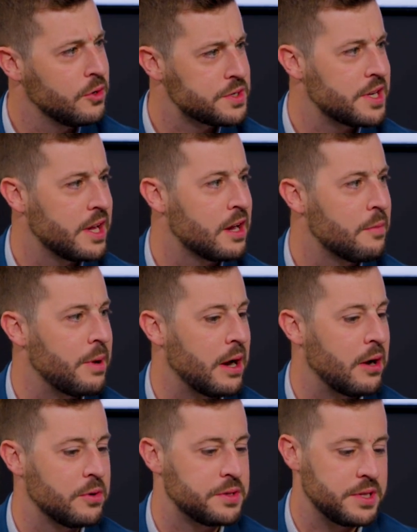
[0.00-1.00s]
were saying
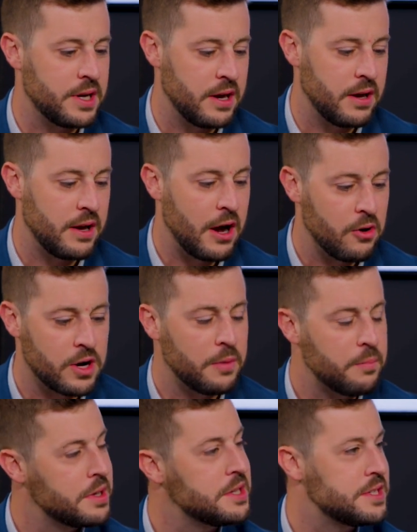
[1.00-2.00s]
about how
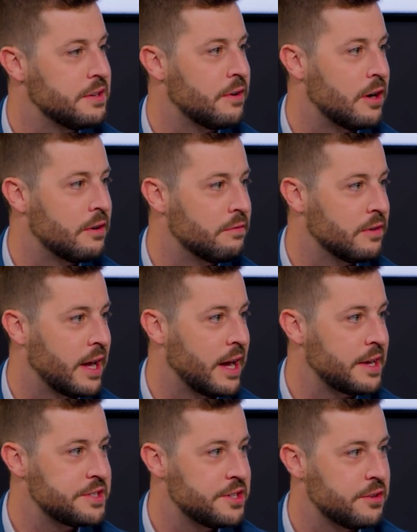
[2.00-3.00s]
companies evolve.
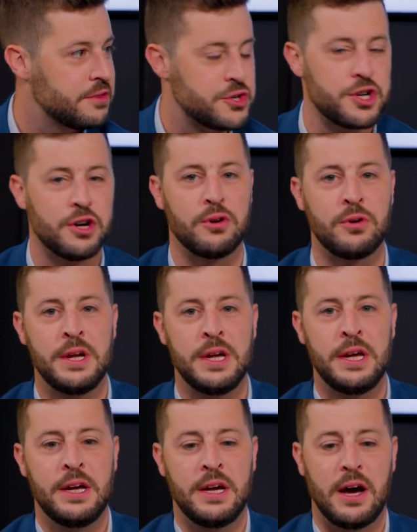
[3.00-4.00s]
Last year at the show,
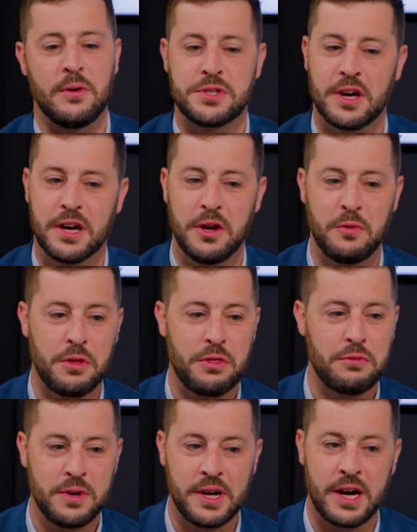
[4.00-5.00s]
I was talking with
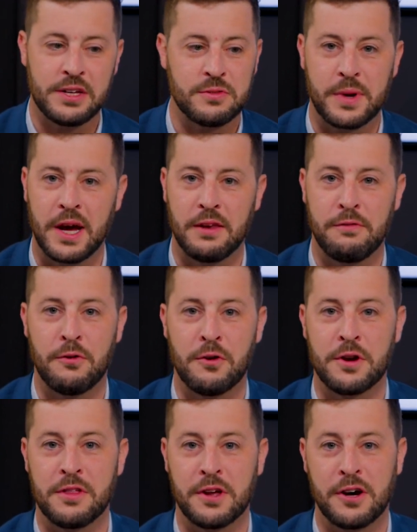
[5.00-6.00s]
three guys from
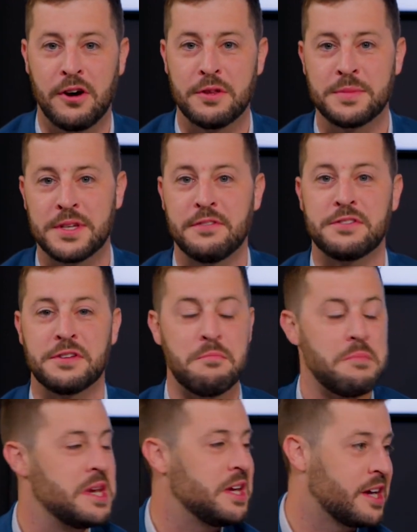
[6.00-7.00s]
California that called themselves a
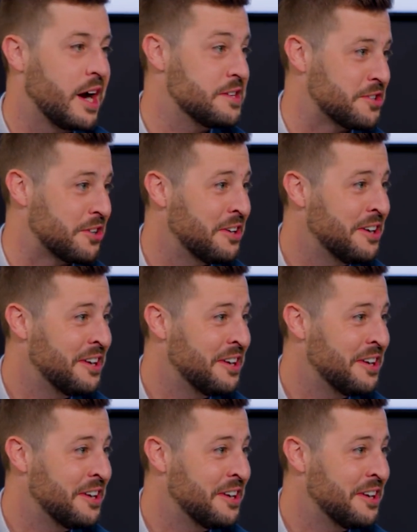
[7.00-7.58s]
mini Kaiser,